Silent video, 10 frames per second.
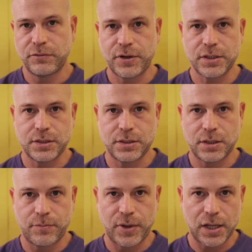The first is
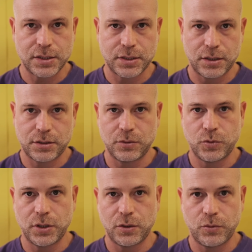a planned session
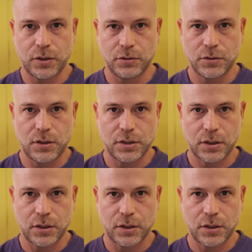where we control